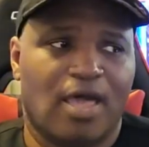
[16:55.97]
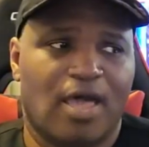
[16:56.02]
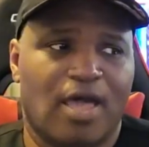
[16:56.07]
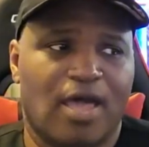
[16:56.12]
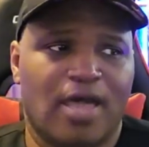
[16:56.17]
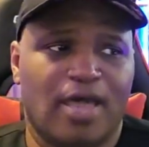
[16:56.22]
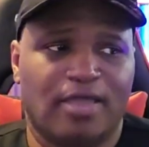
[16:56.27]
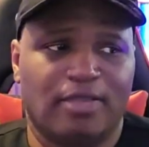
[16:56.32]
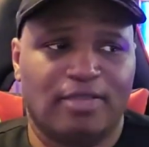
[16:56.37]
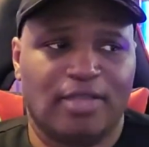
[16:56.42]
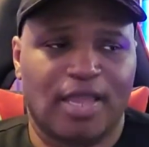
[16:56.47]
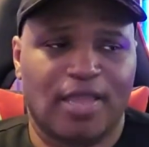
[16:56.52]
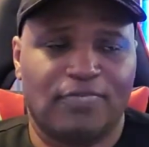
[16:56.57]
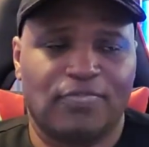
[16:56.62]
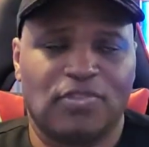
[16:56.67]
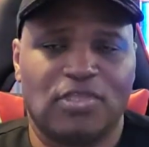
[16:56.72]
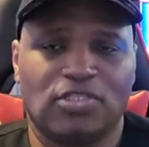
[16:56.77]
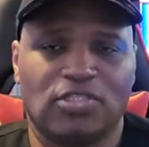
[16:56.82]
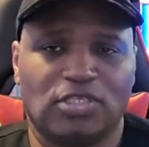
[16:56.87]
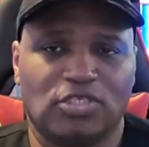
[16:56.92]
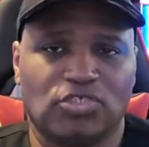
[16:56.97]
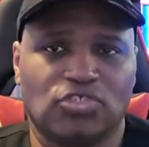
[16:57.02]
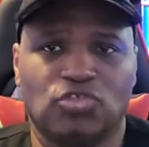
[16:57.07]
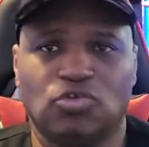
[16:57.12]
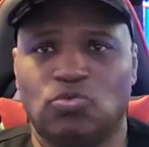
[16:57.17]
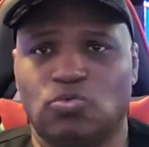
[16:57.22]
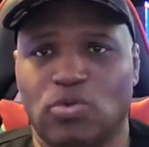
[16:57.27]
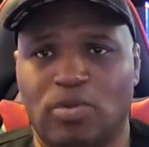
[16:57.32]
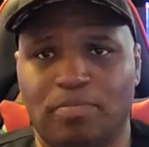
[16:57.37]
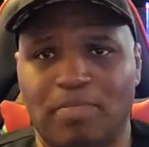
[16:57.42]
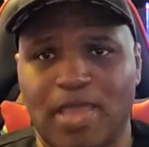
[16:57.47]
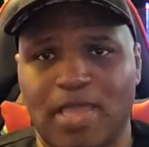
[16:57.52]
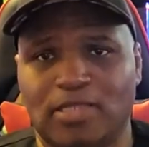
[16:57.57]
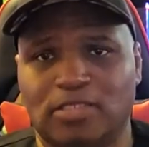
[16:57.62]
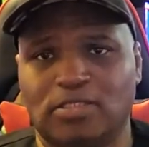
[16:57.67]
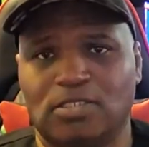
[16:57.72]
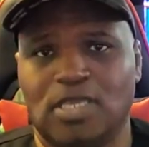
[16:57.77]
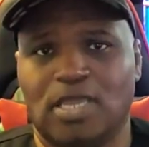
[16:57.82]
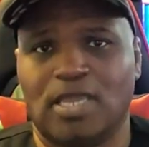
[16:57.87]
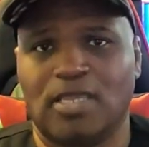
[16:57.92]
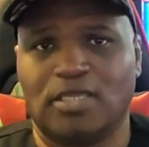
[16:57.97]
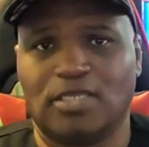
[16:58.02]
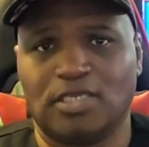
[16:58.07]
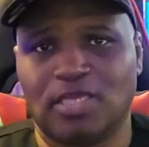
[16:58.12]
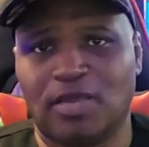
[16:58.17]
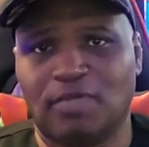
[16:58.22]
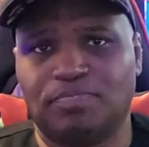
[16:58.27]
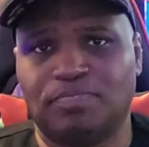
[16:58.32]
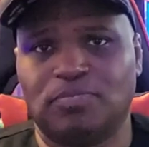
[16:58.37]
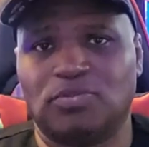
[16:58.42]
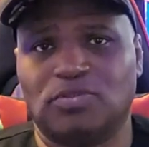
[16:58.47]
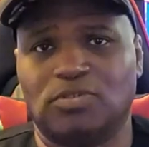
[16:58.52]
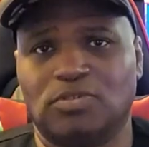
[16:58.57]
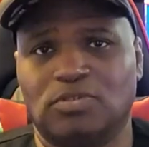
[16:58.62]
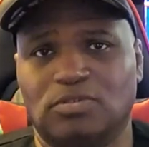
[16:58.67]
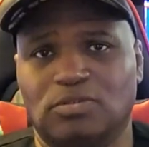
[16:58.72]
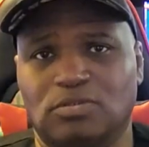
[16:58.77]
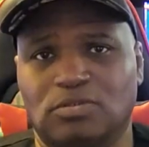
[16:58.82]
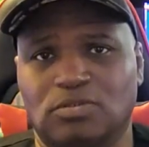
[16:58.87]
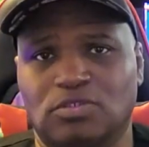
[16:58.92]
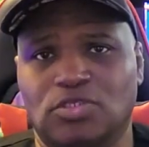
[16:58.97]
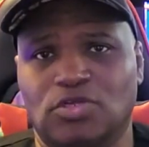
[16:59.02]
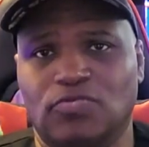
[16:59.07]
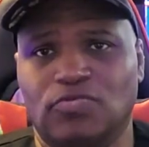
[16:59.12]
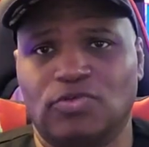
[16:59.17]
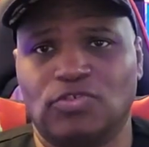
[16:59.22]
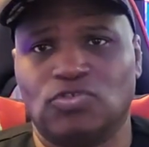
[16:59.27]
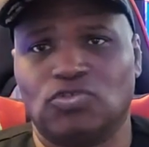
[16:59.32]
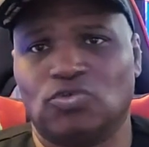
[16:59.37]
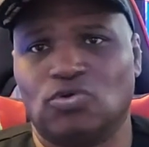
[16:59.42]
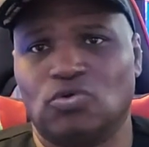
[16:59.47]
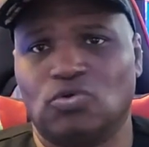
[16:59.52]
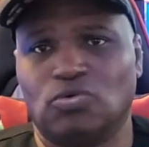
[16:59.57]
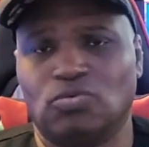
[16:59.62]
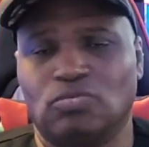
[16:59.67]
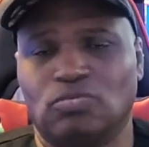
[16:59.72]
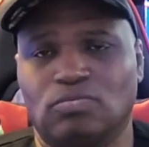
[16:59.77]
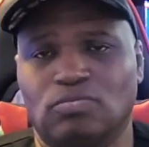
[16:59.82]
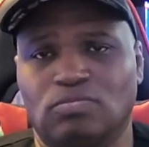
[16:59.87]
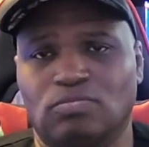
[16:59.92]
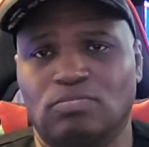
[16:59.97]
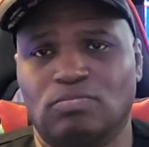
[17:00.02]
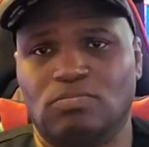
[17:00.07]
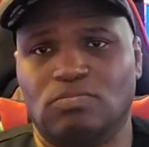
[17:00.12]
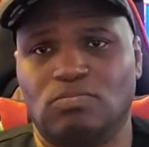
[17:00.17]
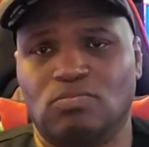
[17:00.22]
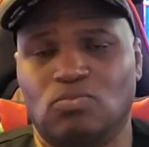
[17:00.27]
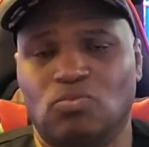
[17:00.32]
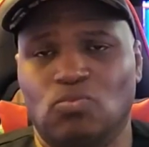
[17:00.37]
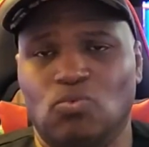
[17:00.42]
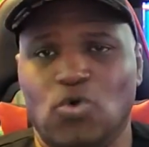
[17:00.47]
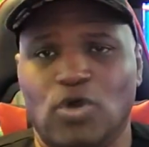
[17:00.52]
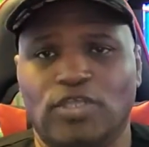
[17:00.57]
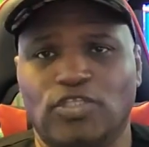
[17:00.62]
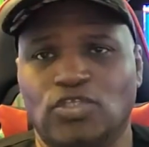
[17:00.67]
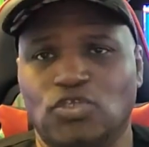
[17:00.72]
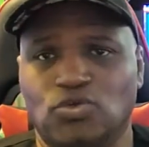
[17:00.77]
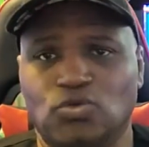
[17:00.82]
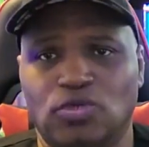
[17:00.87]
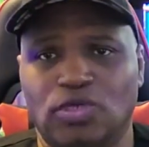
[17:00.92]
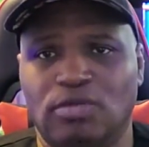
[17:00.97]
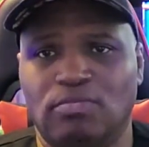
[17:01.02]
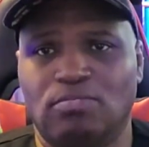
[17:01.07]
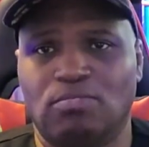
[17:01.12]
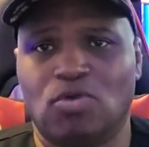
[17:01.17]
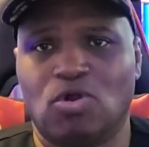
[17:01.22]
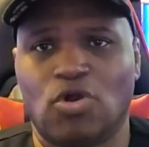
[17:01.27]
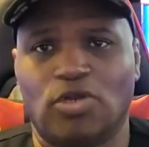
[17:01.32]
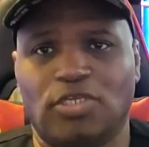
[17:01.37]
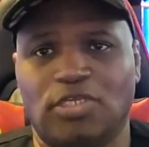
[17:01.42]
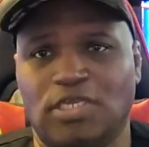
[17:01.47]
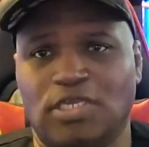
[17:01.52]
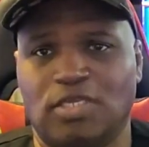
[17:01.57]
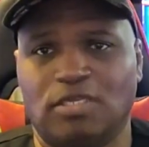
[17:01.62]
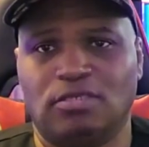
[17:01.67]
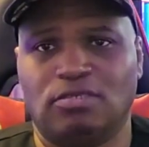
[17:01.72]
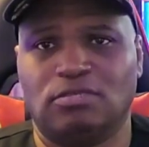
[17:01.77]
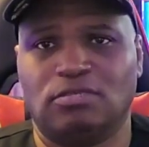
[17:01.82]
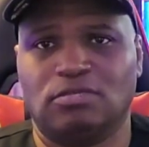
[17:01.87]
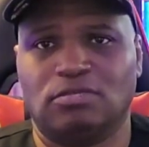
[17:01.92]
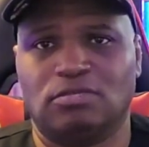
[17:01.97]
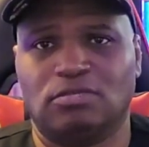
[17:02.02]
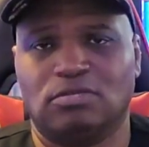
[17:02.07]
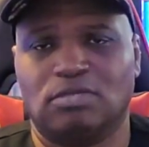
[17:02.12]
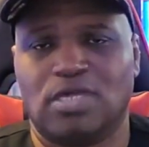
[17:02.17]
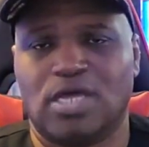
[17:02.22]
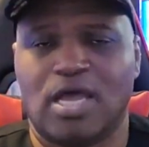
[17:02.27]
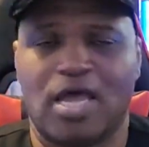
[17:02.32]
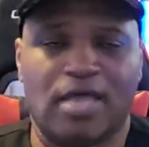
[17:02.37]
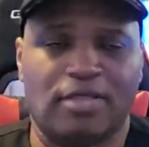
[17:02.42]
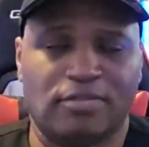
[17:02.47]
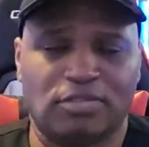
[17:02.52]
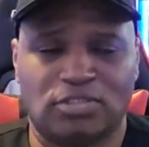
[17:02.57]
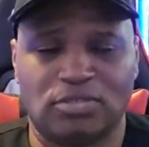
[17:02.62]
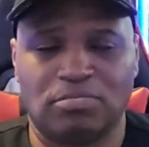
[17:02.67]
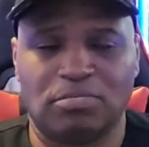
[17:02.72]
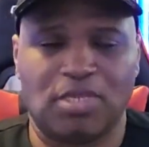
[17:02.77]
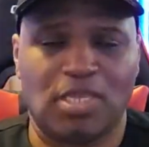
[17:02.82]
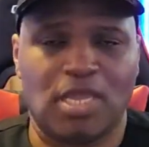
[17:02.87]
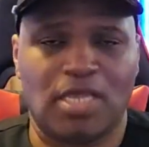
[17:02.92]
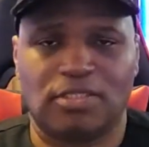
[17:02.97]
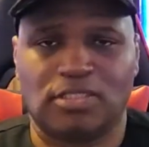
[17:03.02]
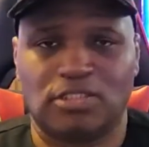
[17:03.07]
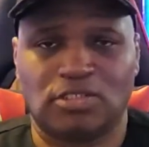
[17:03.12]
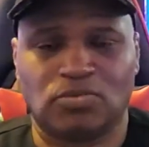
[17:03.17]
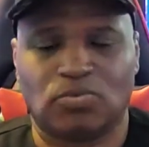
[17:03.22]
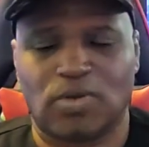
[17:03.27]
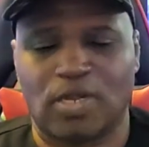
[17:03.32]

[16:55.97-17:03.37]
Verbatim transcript: I I think they should have went back and kept the original one unit marquee. I uh, to me, uh, that's